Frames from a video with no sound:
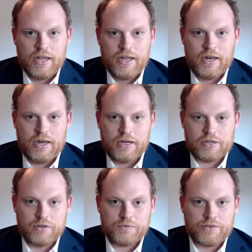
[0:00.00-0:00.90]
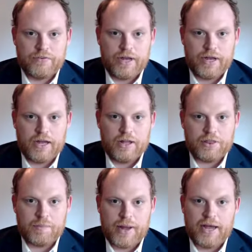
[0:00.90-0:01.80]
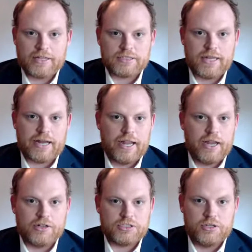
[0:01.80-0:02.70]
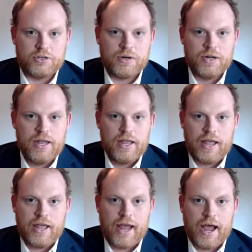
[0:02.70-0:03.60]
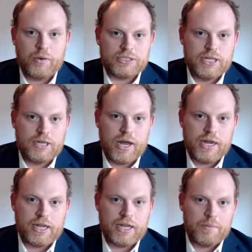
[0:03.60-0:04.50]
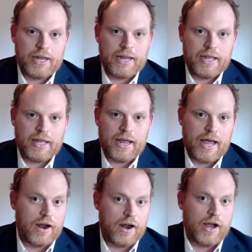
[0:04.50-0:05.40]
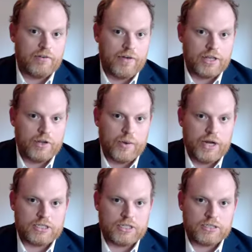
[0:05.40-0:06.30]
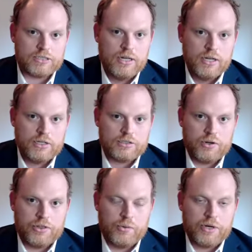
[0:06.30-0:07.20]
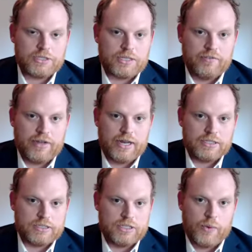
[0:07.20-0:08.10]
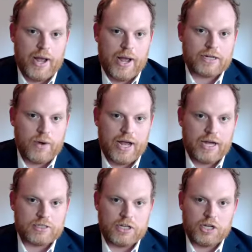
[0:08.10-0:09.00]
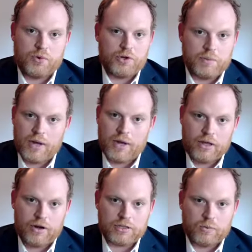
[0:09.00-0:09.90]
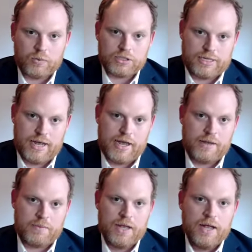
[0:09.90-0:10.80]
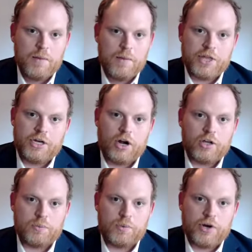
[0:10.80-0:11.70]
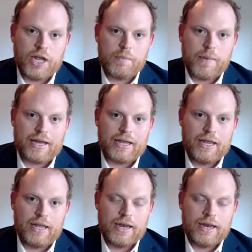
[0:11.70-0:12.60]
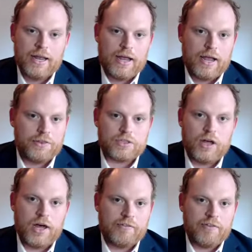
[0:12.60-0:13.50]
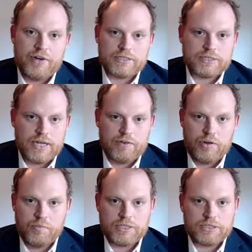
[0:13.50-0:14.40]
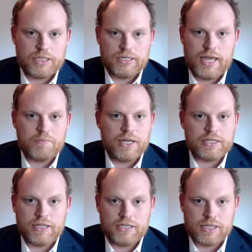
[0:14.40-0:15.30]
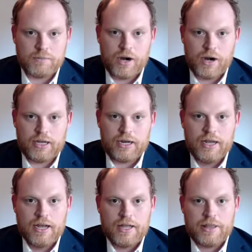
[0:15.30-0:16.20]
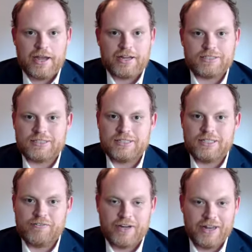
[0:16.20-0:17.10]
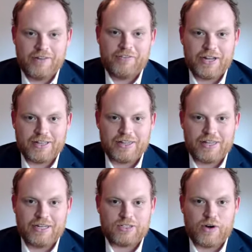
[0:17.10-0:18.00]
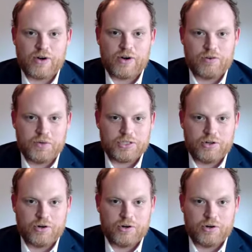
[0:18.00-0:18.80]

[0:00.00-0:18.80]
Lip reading: in terms of the past decade or two. And now we see money coming in at higher valuations. So the risk of it is you act irrationally, you pull your money out at the worst time, but then you're also putting it back in. And there's a lot of evidence that if you miss the 10 best days in the market, that can significantly detract from your total